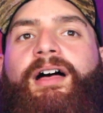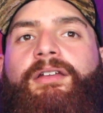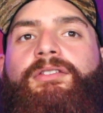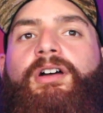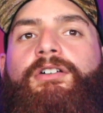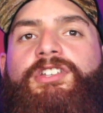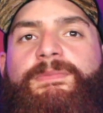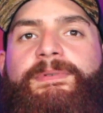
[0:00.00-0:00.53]

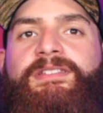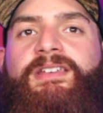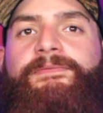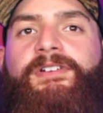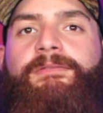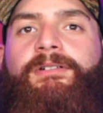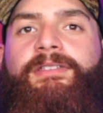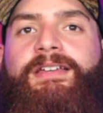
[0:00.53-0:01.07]
no
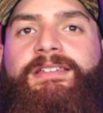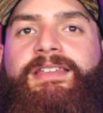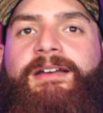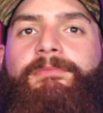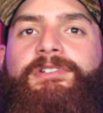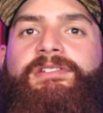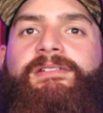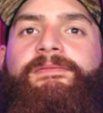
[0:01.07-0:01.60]
specific release
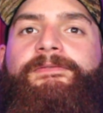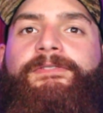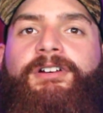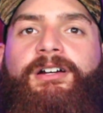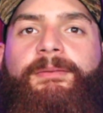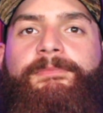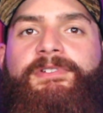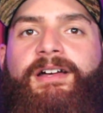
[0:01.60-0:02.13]
date was
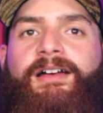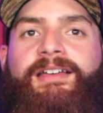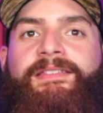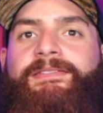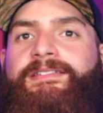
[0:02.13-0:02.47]
confirmed in the